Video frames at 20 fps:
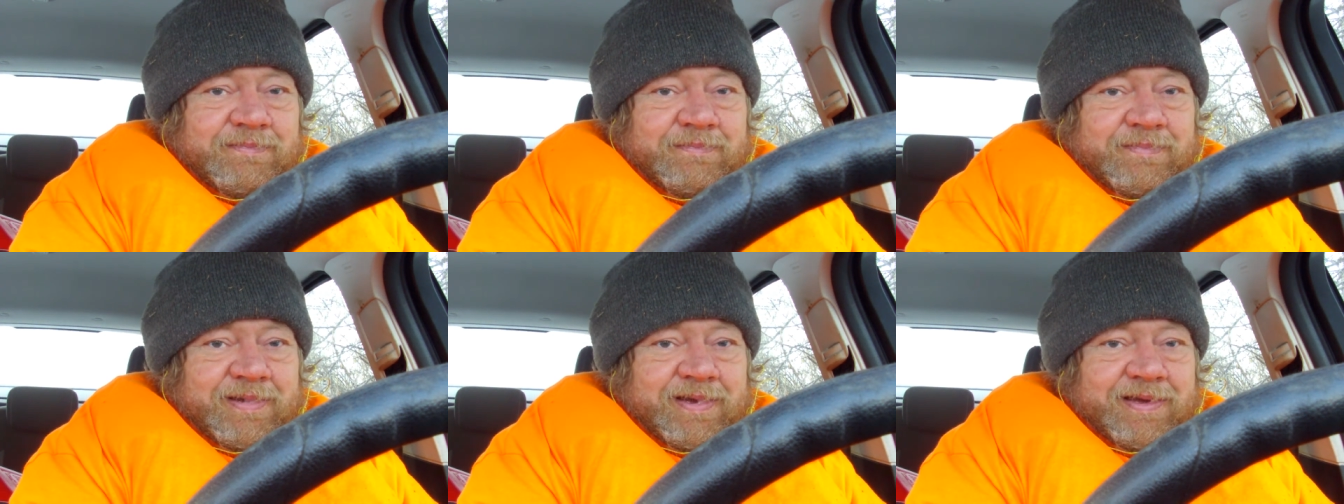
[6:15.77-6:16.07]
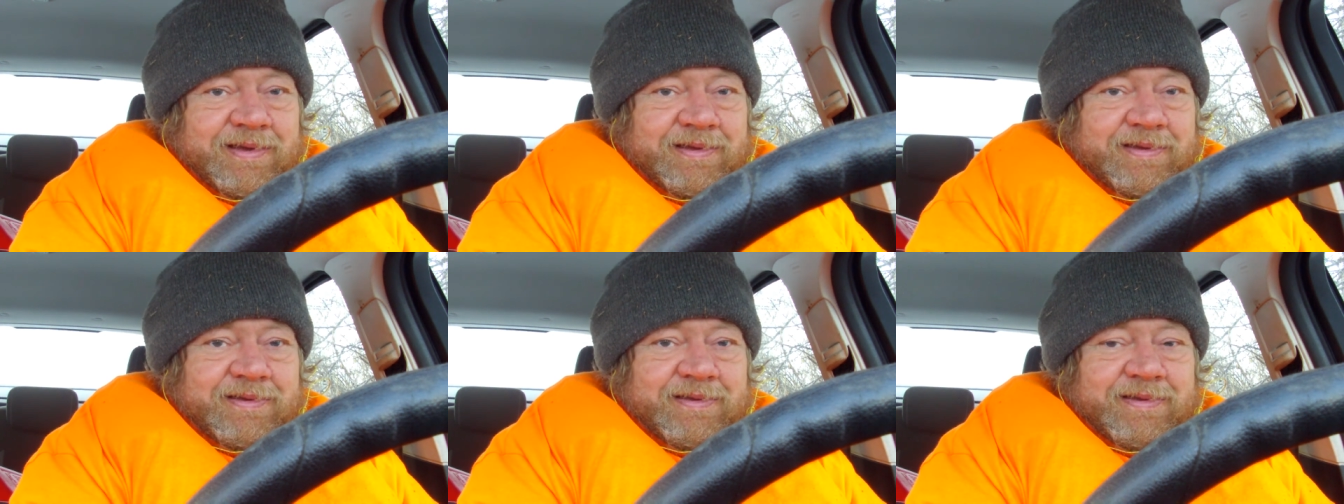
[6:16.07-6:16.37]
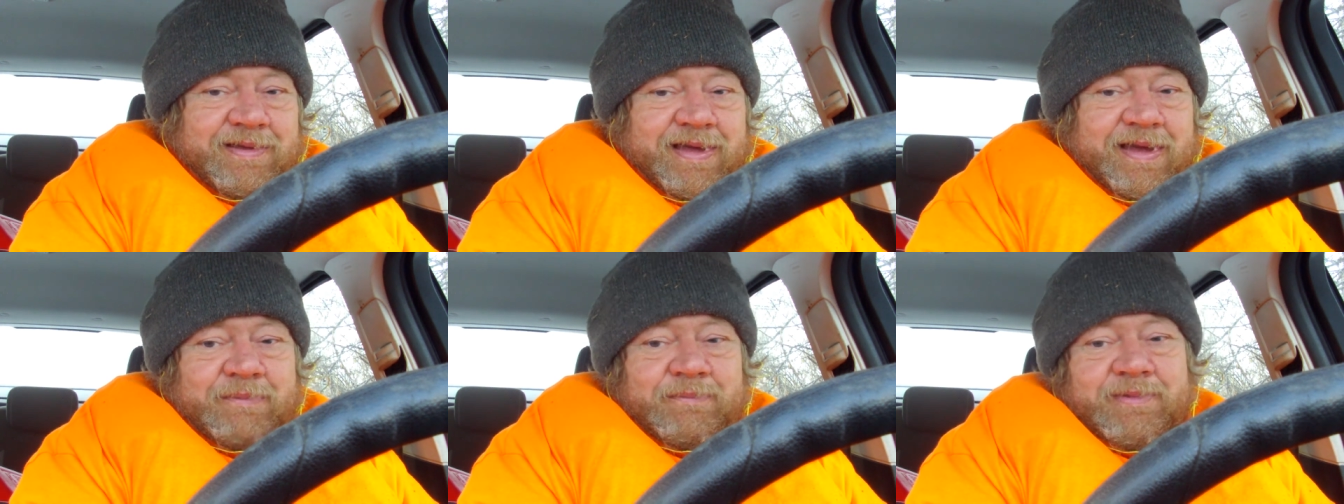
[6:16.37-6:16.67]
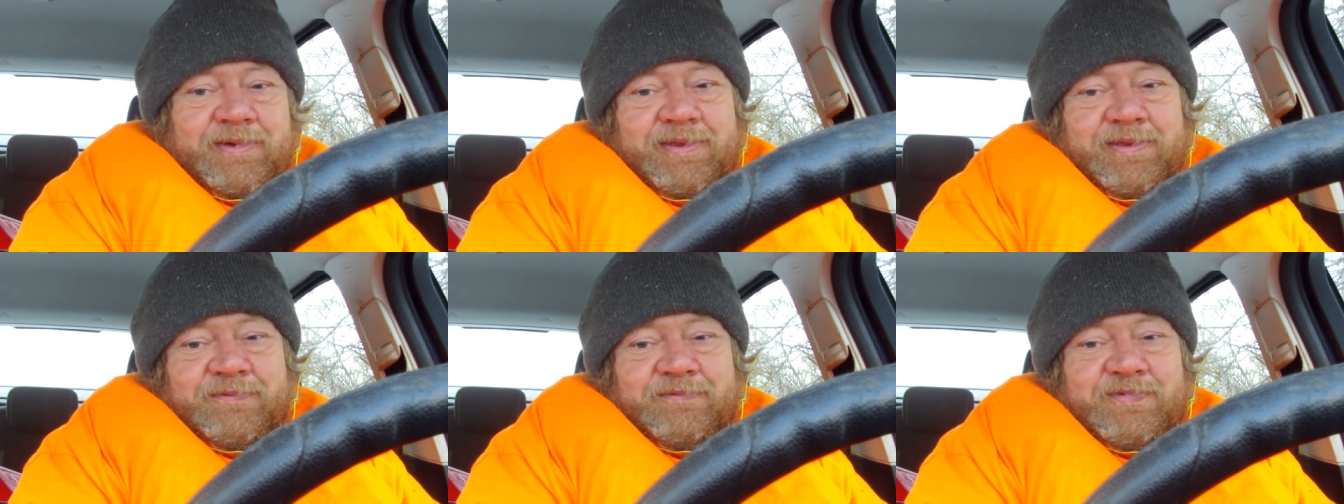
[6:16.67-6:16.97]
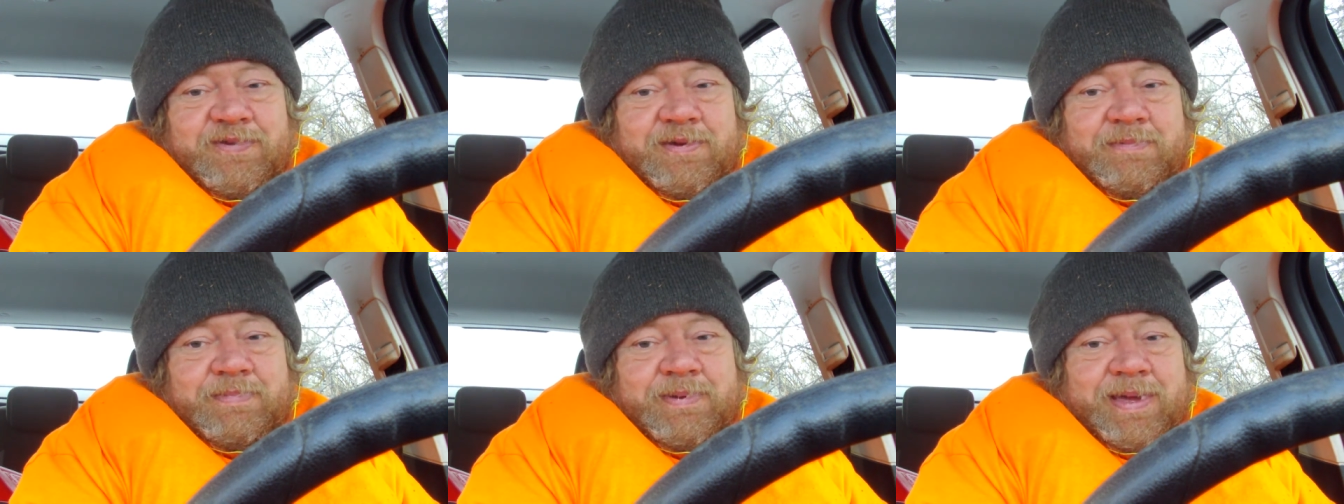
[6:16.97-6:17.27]
but I'm one of the
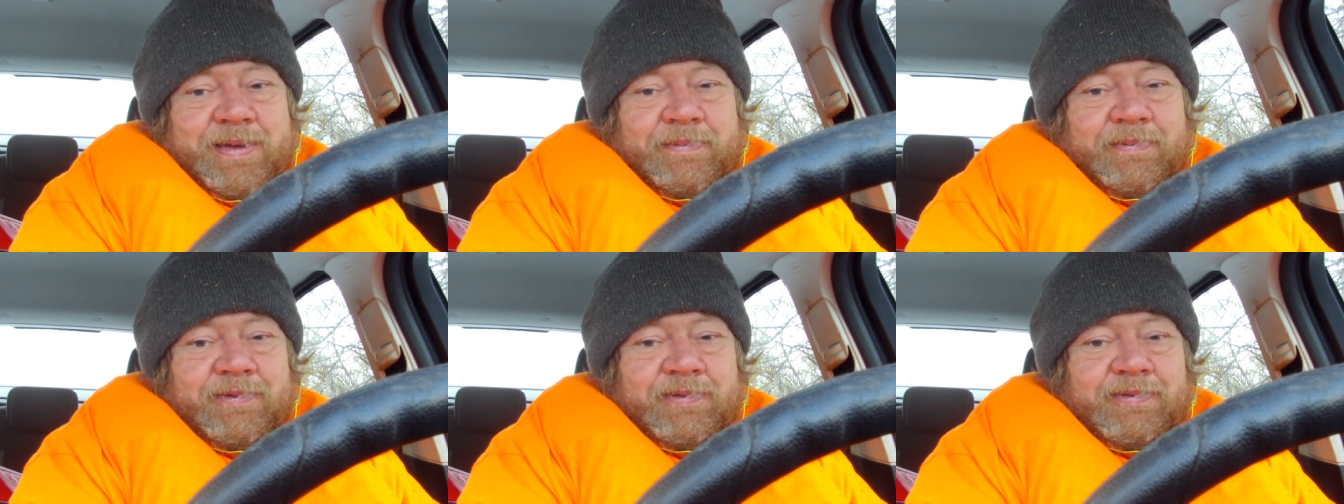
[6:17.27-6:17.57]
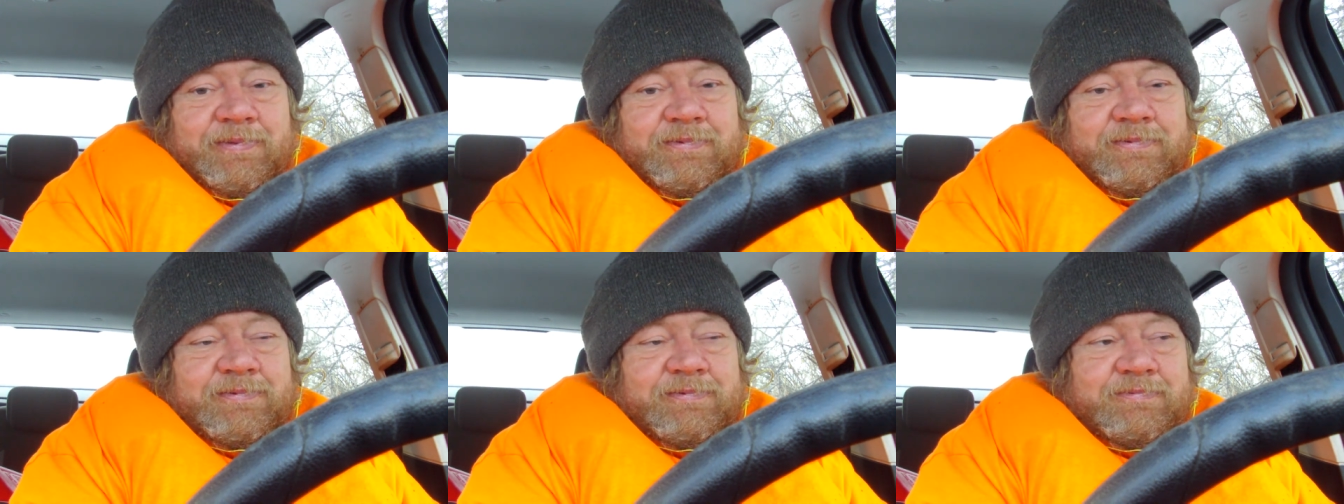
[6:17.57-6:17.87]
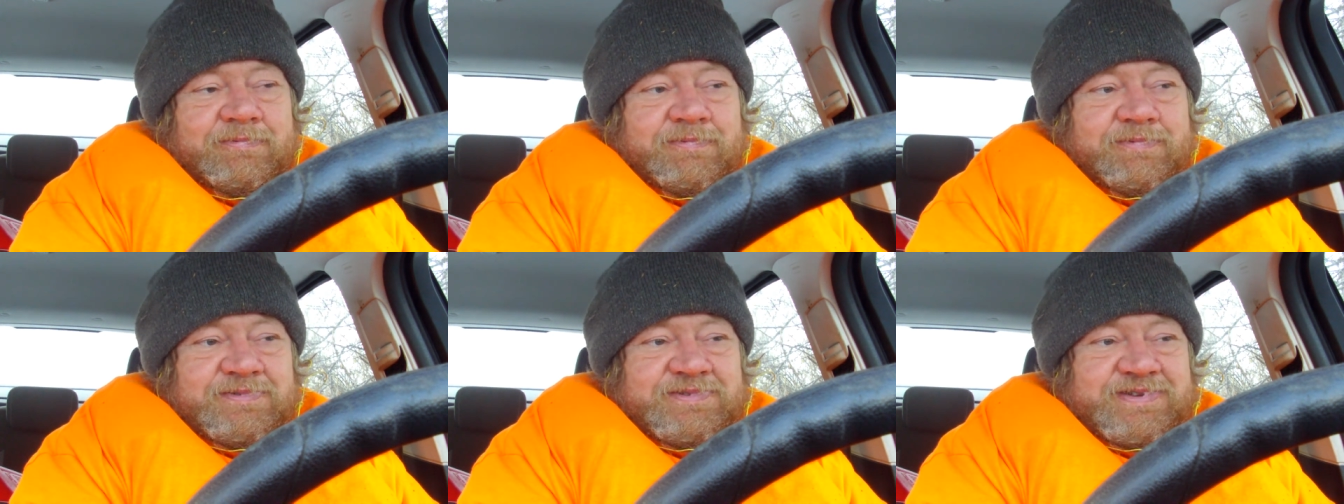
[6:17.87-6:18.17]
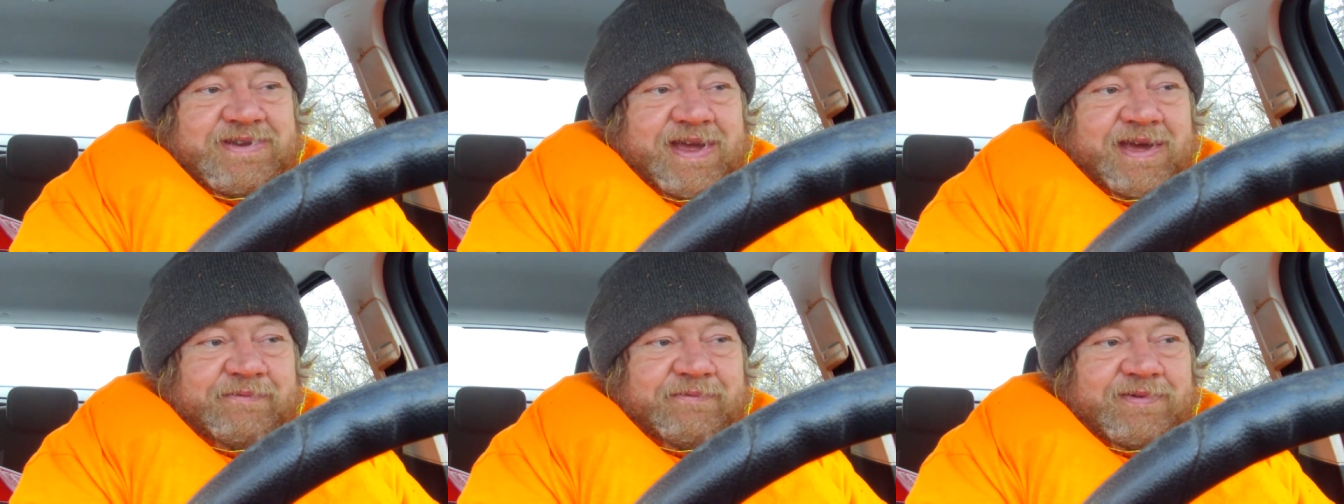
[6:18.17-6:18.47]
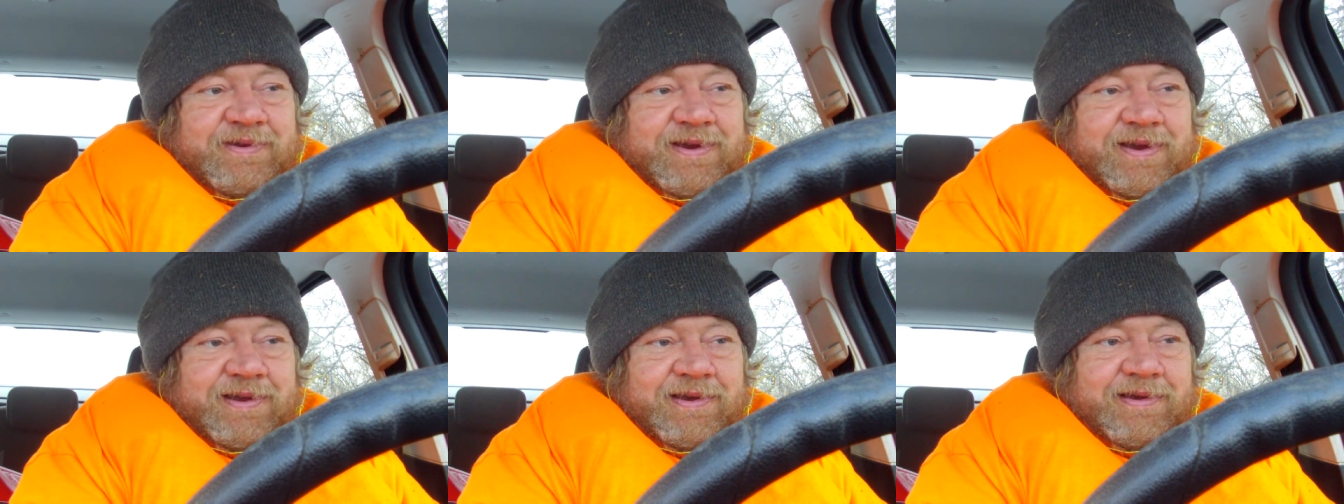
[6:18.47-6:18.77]
few people who's ever
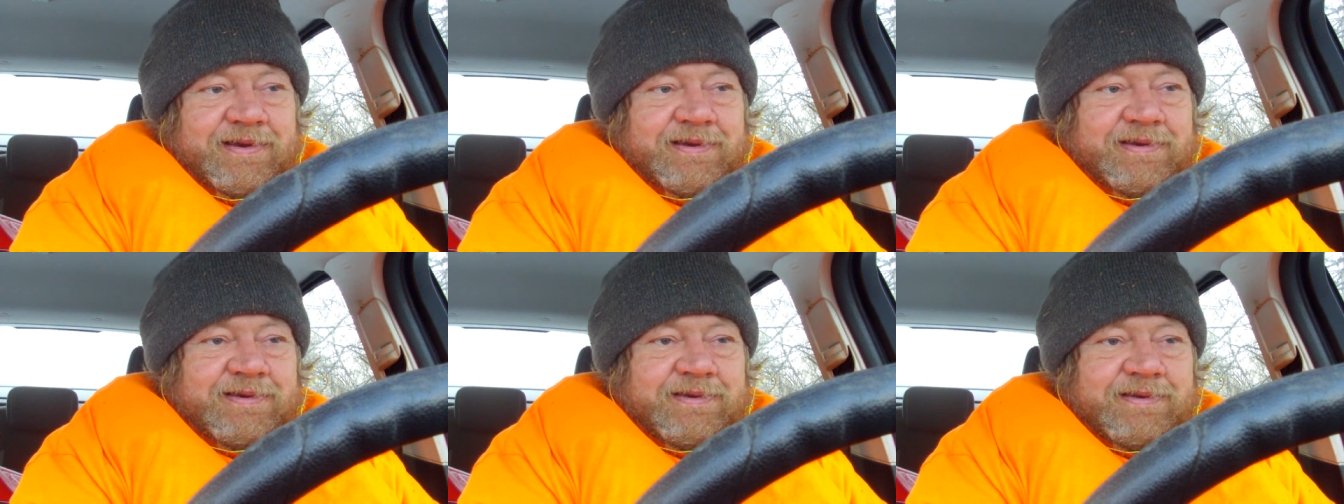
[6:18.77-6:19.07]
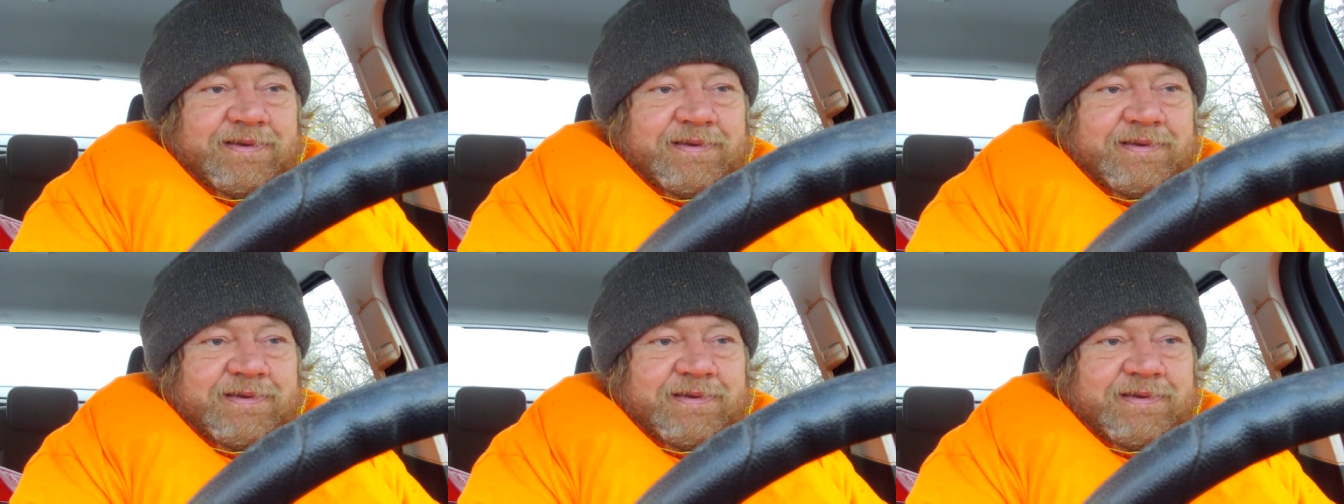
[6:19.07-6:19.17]
done